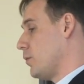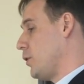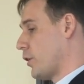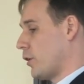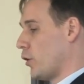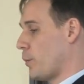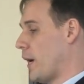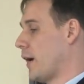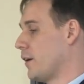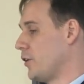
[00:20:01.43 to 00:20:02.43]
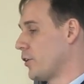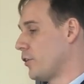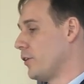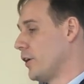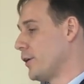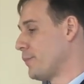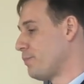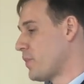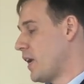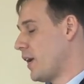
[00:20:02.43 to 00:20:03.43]
you're going to look back on your career
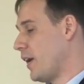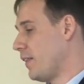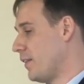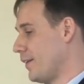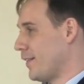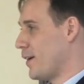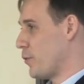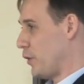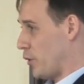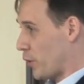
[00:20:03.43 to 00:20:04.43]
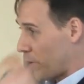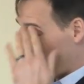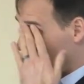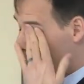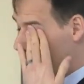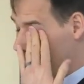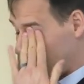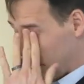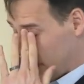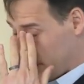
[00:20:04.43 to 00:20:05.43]
and think that when you're a,
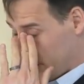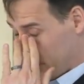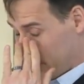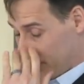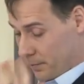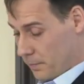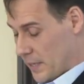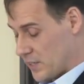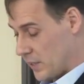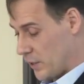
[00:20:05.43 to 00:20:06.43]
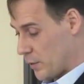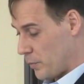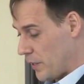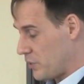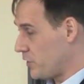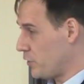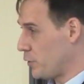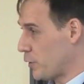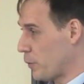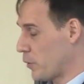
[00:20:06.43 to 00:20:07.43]
a, basically a PhD
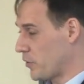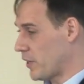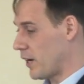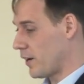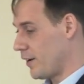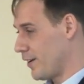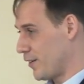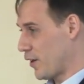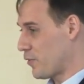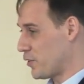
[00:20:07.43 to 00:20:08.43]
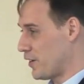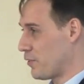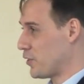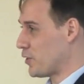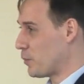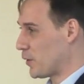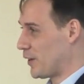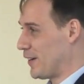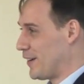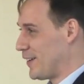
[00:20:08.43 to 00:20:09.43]
student and a postdoc, your life was never
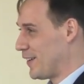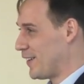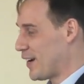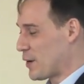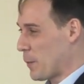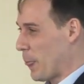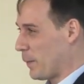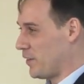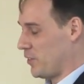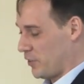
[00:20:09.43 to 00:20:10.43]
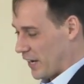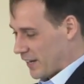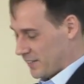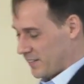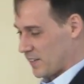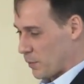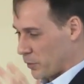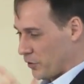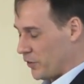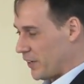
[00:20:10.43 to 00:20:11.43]
simpler, right? because you got this
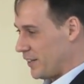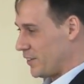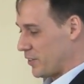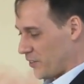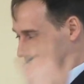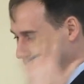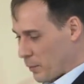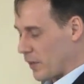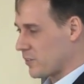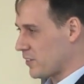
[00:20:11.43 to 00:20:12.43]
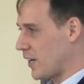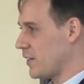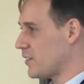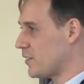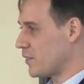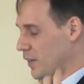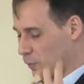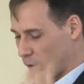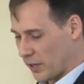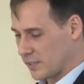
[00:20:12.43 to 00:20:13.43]
opportunity to just think about science and,
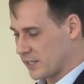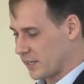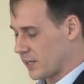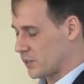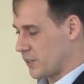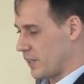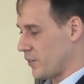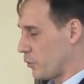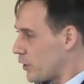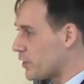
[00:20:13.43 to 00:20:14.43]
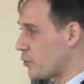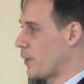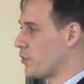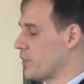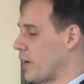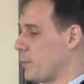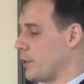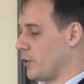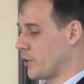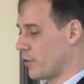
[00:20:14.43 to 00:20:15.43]
and work on technology, and it's really a special time
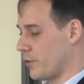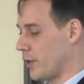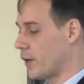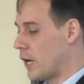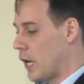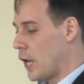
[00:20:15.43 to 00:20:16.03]
in your career.